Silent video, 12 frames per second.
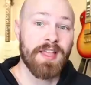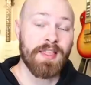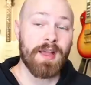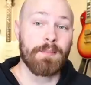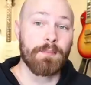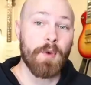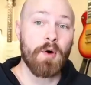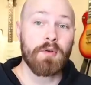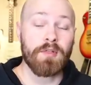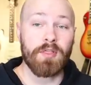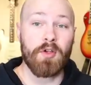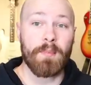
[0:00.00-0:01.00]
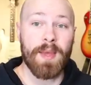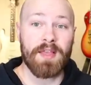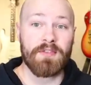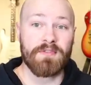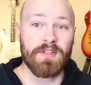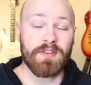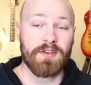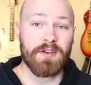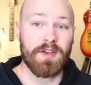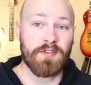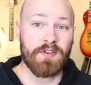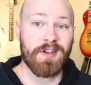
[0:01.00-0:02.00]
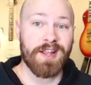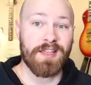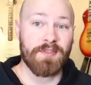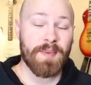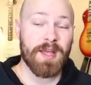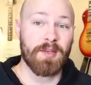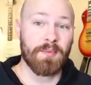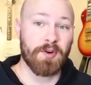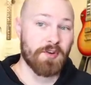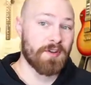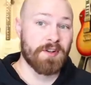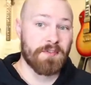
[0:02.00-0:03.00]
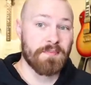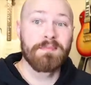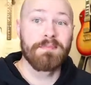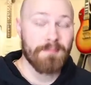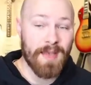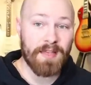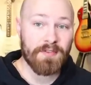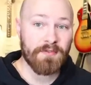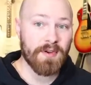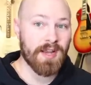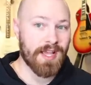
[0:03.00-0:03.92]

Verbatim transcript: That Moog low pass filter is on his pedal board on his massive one.